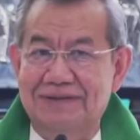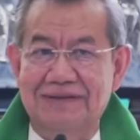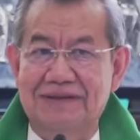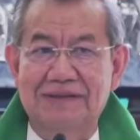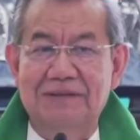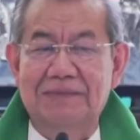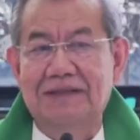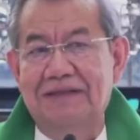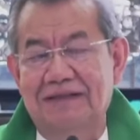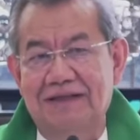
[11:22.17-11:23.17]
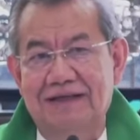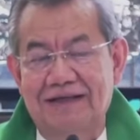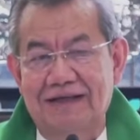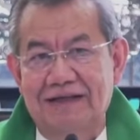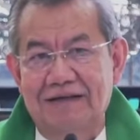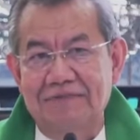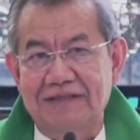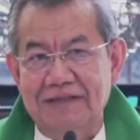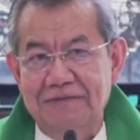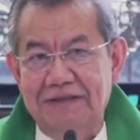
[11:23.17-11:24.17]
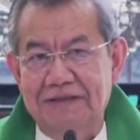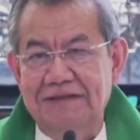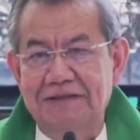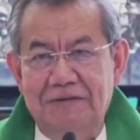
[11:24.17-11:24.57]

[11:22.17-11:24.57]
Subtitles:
Sana naman, masabi natin,